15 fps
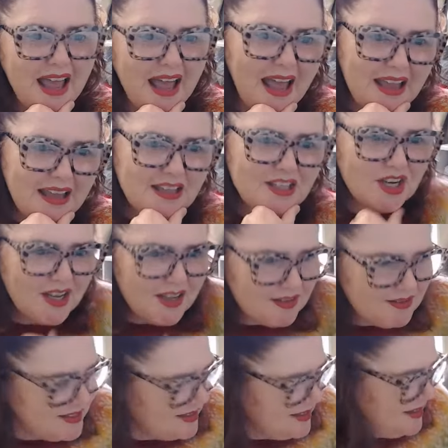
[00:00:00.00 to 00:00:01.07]
Hey,
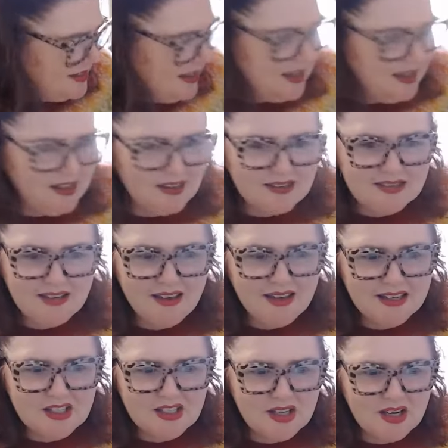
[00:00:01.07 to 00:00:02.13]
Charles is in the house.
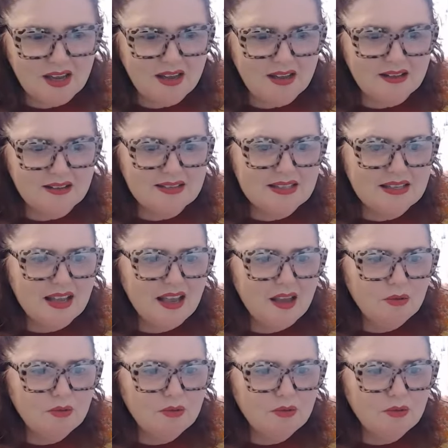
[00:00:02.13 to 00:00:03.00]
Hi, Charles.